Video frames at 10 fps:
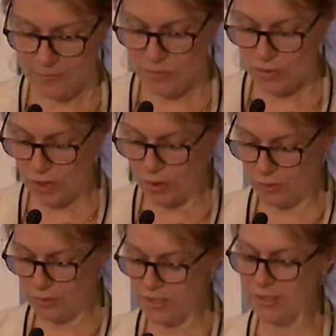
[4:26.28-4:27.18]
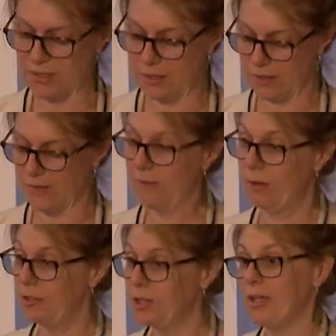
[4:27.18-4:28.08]
So this is
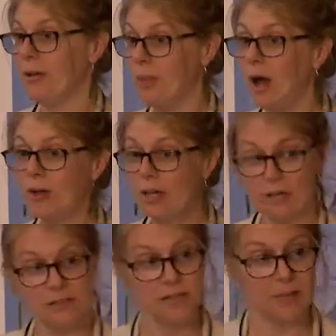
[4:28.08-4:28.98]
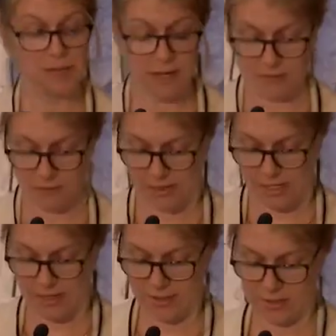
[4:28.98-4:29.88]
originally a Maori concept that
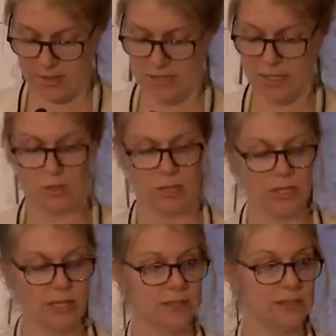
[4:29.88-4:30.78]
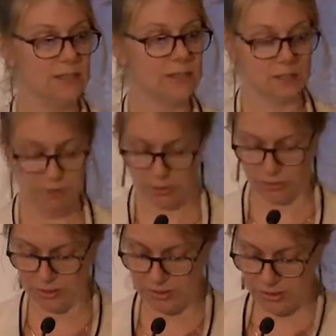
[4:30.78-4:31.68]
emphasizes the interconnectedness of
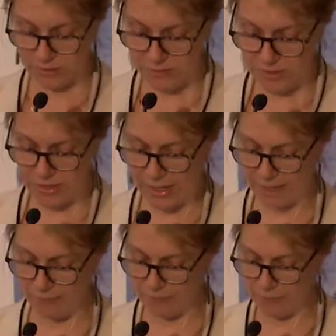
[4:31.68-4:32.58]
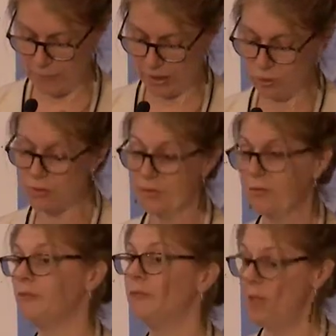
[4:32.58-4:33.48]
ecosystems,
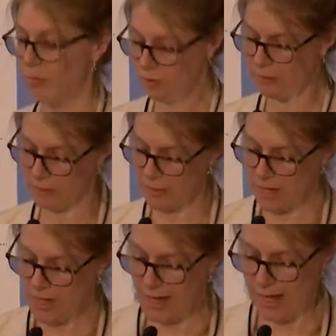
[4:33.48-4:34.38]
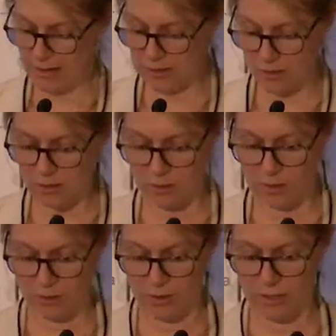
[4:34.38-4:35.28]
inclusive of people. And it's also an
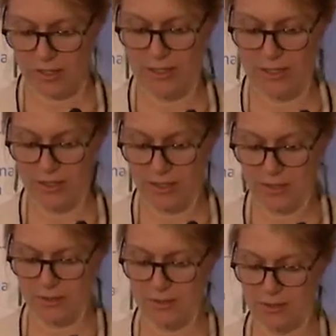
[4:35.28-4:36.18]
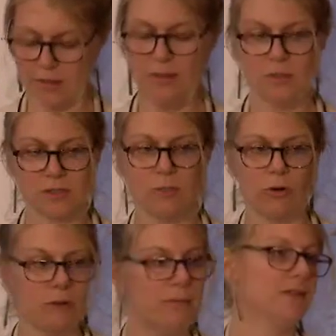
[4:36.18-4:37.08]
approach that is somewhat
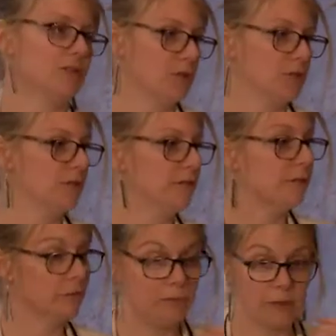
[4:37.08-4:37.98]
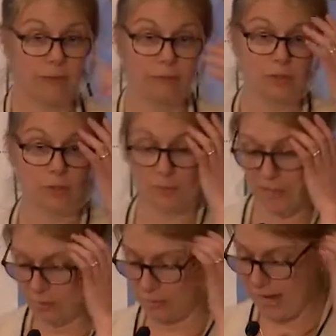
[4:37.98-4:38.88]
supported by the structure of the Resource
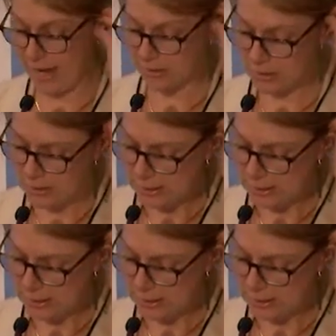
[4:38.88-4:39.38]
Management Act.